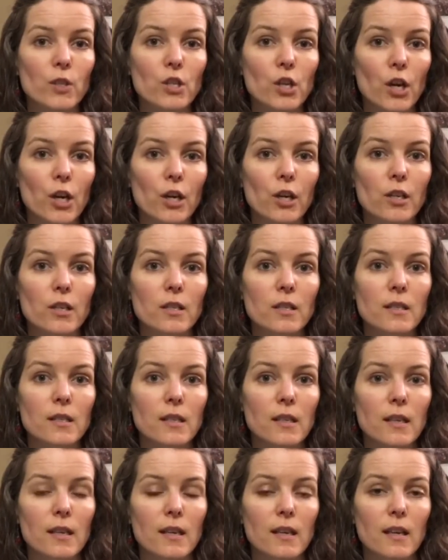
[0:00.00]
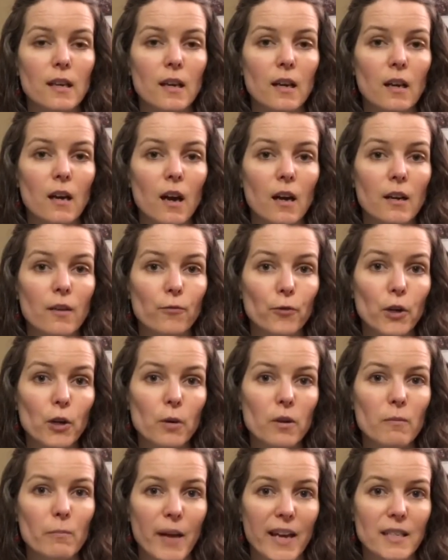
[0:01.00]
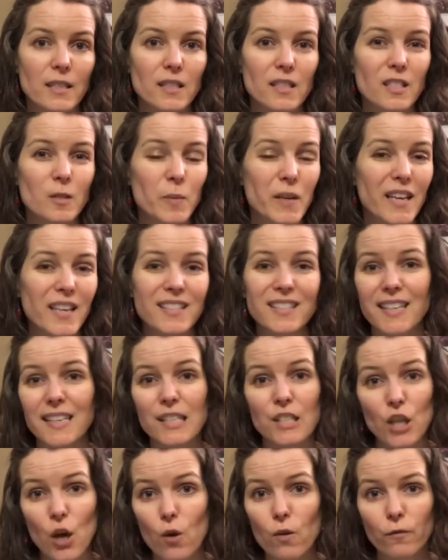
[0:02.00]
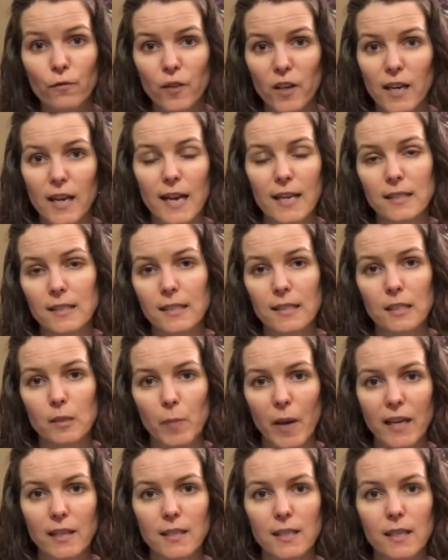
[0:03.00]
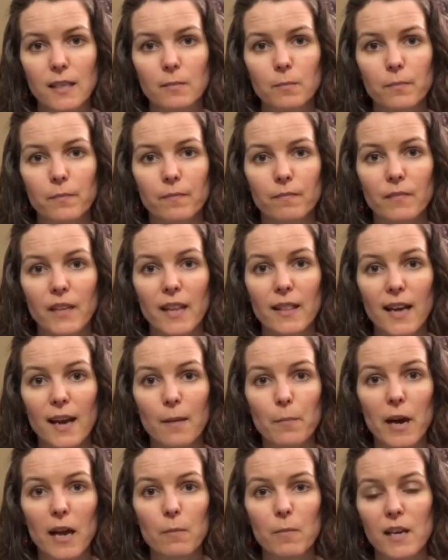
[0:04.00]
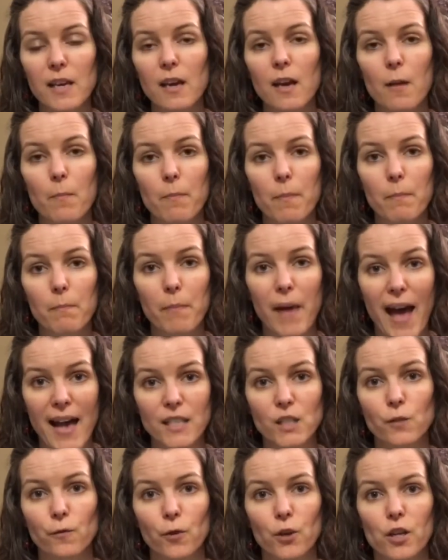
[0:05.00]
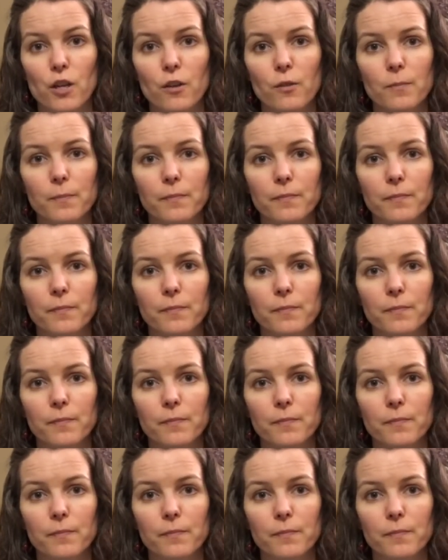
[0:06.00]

returned on a frequent basis because they don't fit as expected. And that might be a pass for you.